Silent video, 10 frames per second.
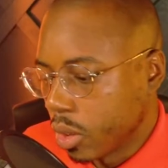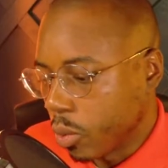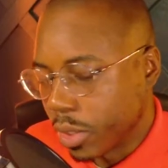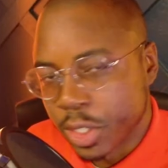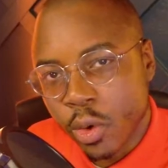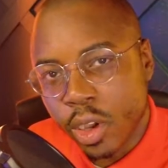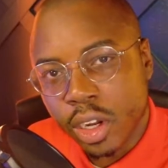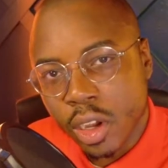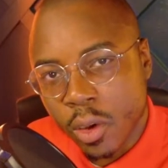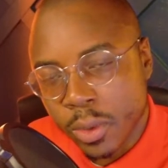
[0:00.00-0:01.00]
What's going
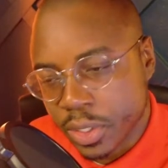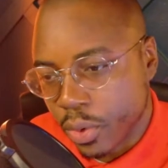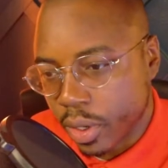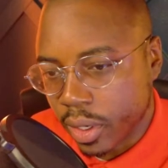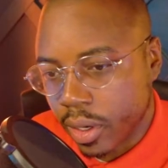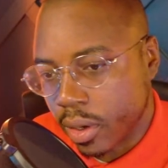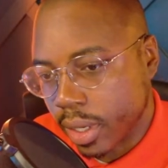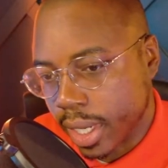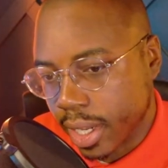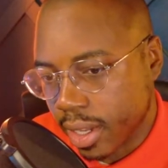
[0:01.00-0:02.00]
on? What's going on,
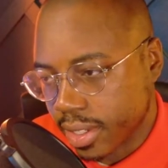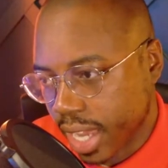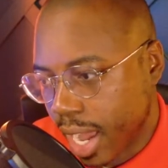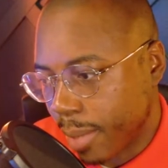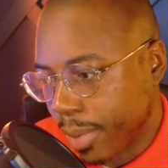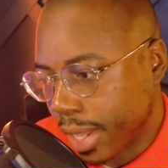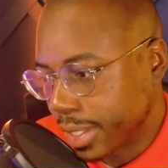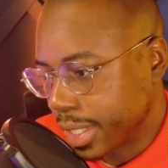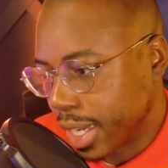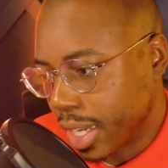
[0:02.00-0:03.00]
guys? I
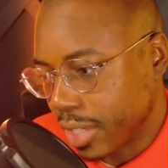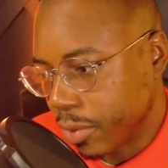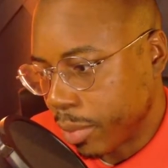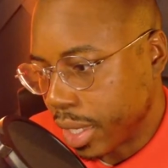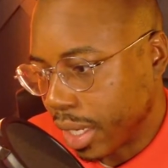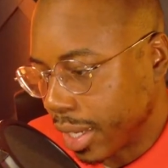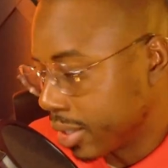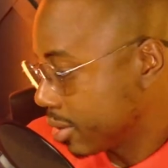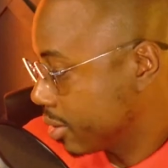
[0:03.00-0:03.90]
apologize for being late.